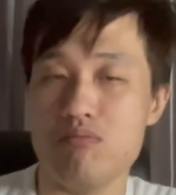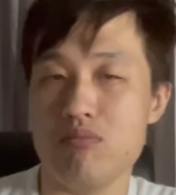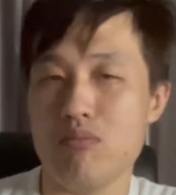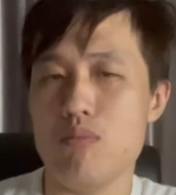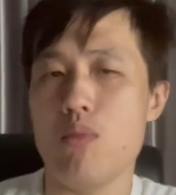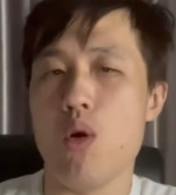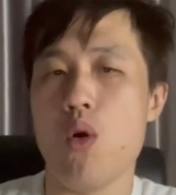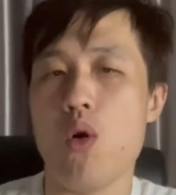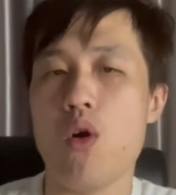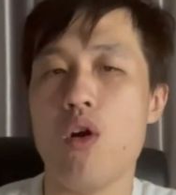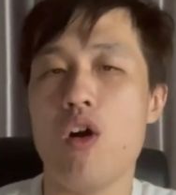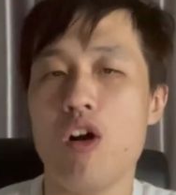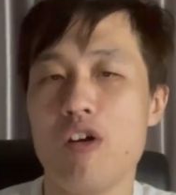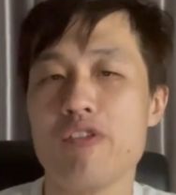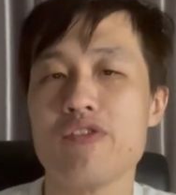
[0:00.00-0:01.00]
more
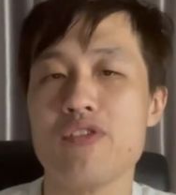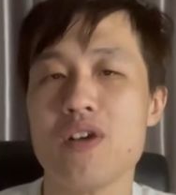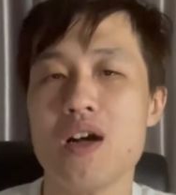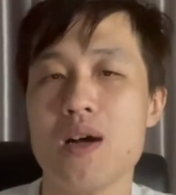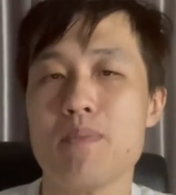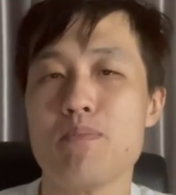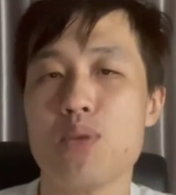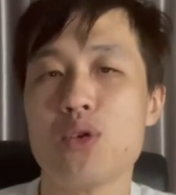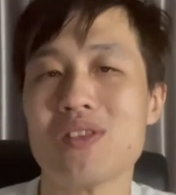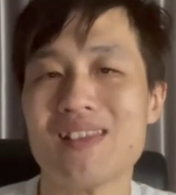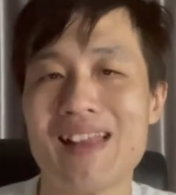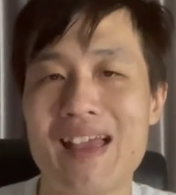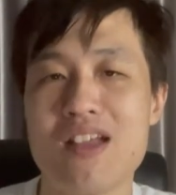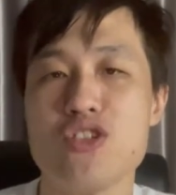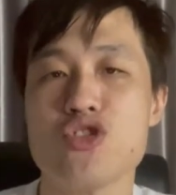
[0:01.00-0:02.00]
of a
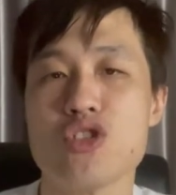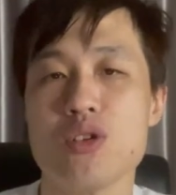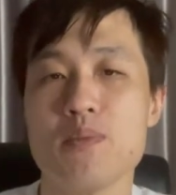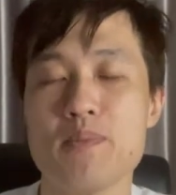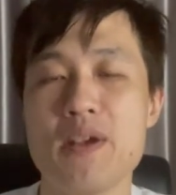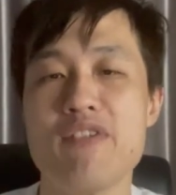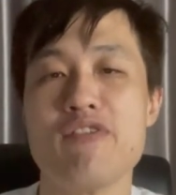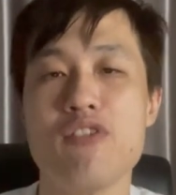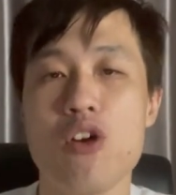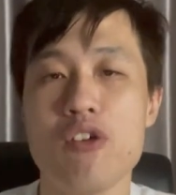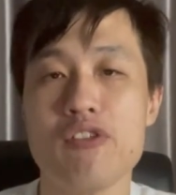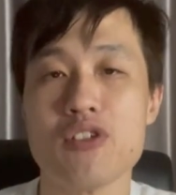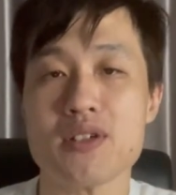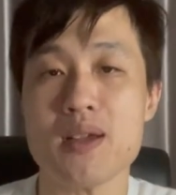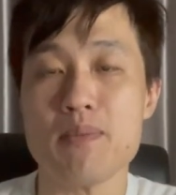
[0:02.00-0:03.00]
potential pitfall
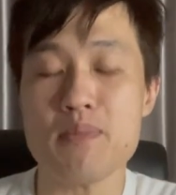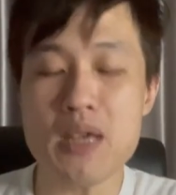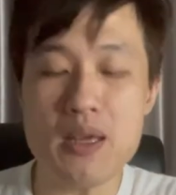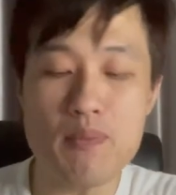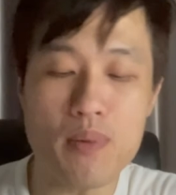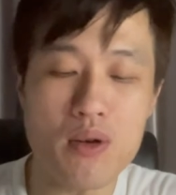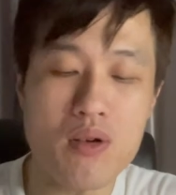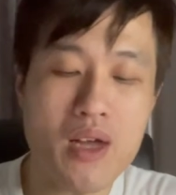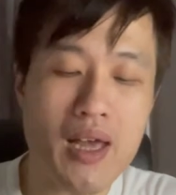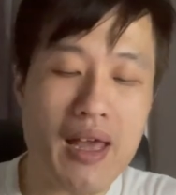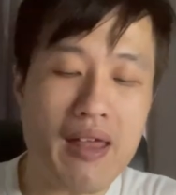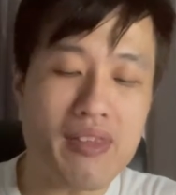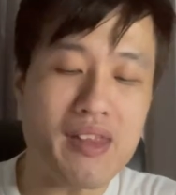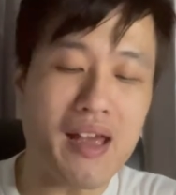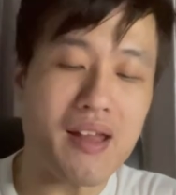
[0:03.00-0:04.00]
for some people,
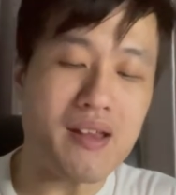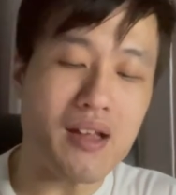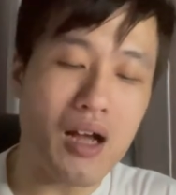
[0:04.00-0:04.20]
then